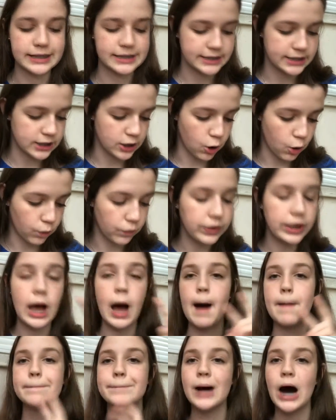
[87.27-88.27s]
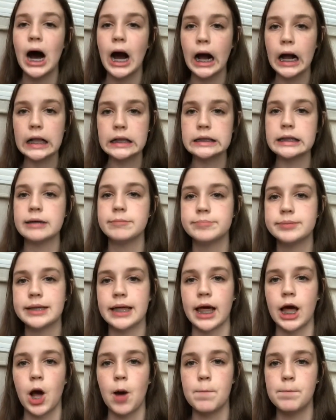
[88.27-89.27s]
It's the only
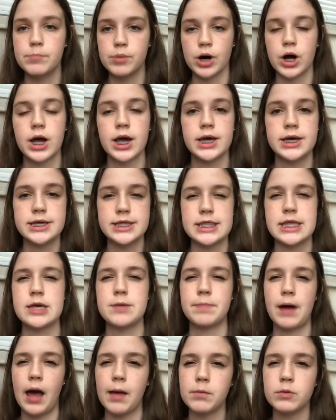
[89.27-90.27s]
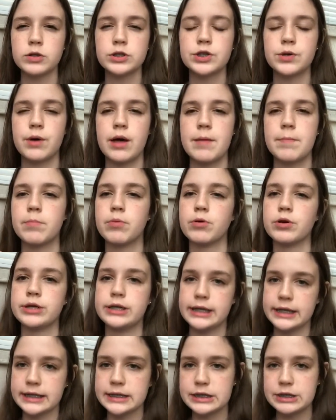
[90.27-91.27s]
apocalyptic book in the Bible, so it
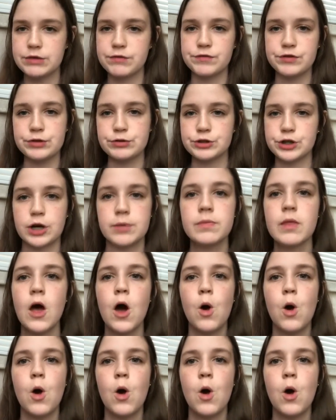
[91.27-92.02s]
predicts the future,